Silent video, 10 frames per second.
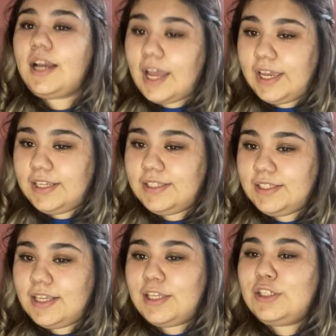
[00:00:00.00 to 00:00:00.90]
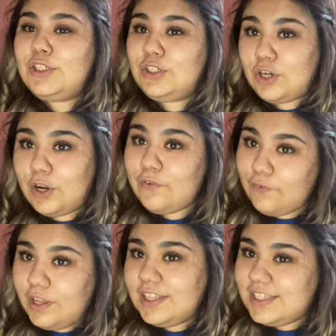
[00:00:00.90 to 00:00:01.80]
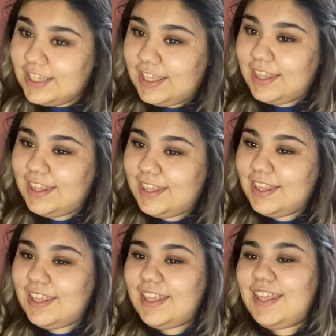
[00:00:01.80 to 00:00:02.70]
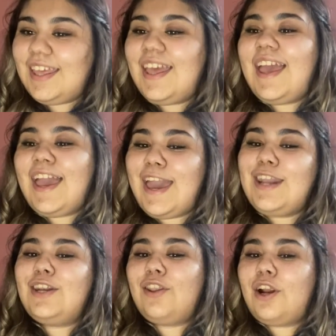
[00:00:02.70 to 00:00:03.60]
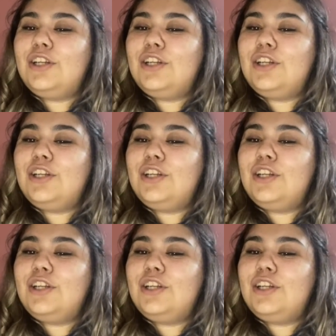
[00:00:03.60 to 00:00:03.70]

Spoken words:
eyes, strong front teeth, and large